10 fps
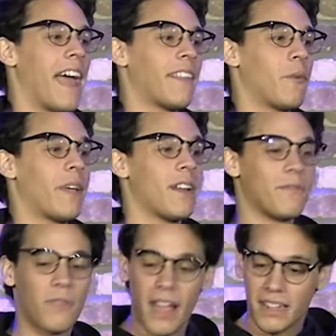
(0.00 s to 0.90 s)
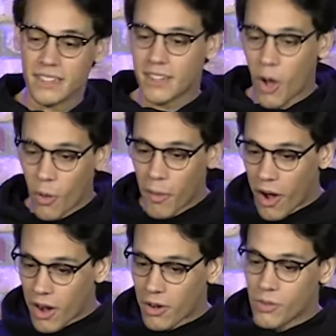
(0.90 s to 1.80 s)
And then we had a friend,
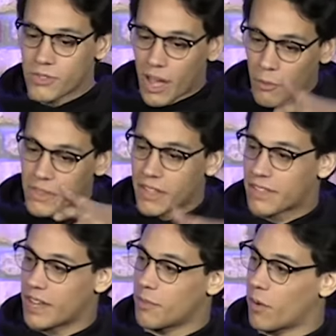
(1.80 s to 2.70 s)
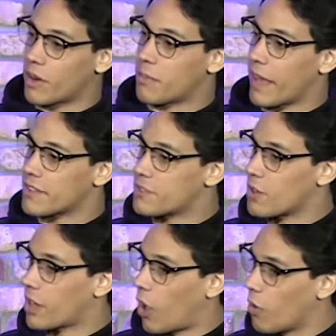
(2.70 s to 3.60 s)
Omar, who's not with us anymore. He passed
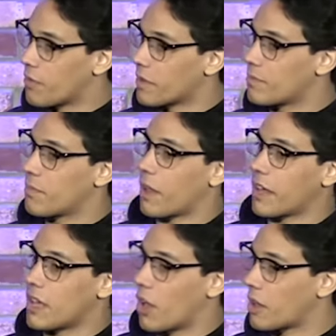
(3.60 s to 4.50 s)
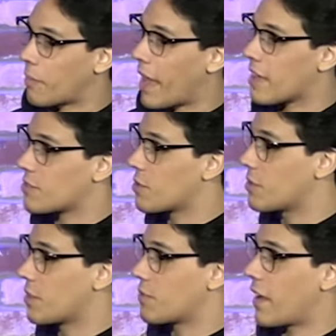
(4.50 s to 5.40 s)
during COVID, but he could have passed
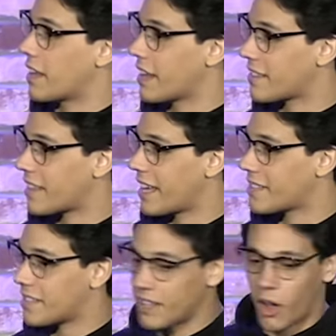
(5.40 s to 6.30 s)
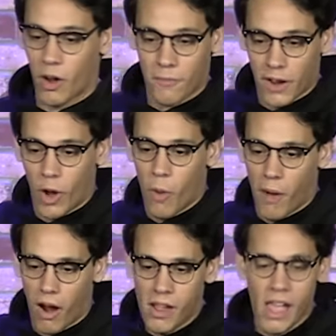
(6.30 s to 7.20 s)
during this fight. Next thing I see, her friend
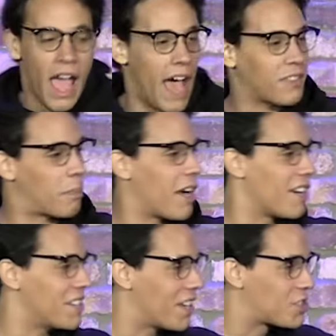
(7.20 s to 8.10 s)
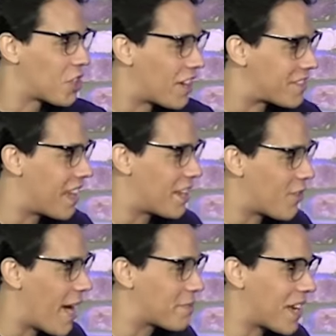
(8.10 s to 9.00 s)
Omar has a pair of nunchucks that he
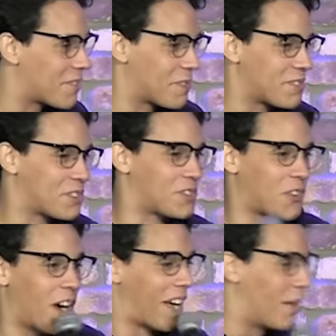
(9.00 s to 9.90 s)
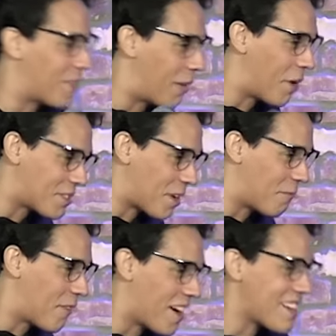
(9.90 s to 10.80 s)
grabs out of his trunk. I'm like, what the
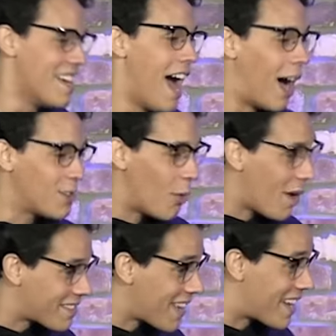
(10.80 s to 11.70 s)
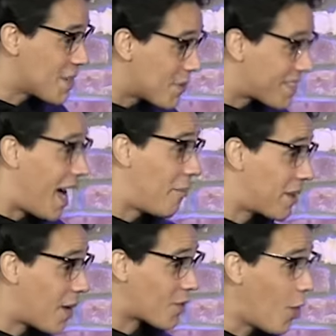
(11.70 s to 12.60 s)
fuck? I don't know what side he was on,
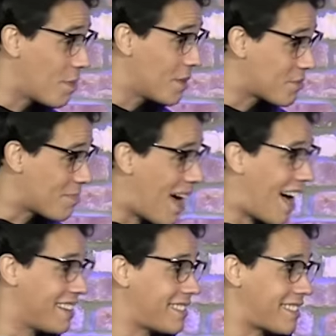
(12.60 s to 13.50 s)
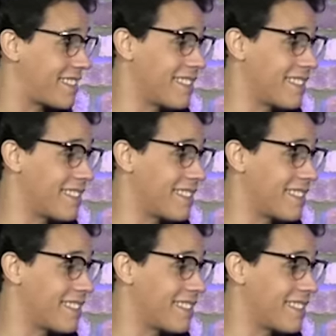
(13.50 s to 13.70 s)
but I was hoping it was mine.